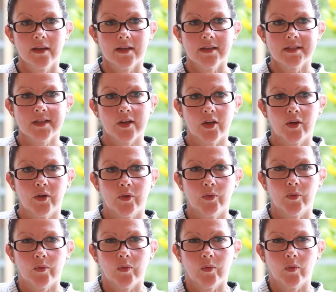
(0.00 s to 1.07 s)

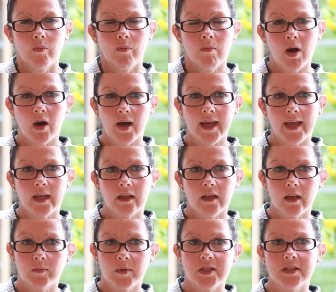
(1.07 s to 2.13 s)
So my
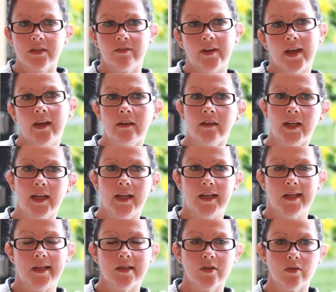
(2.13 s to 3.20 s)
coming to
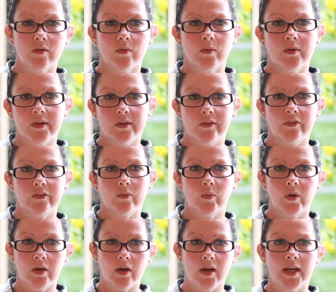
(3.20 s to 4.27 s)
Fountainhead was
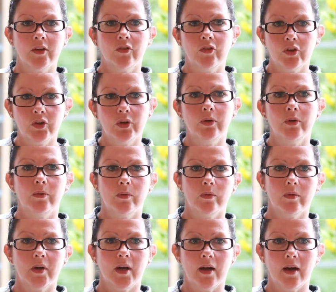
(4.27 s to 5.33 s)
when I knew
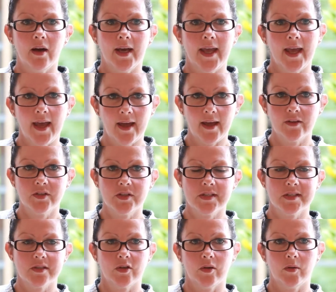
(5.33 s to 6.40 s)
I had to
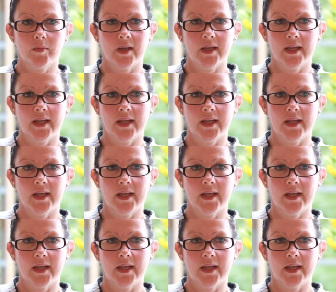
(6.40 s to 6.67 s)
stop.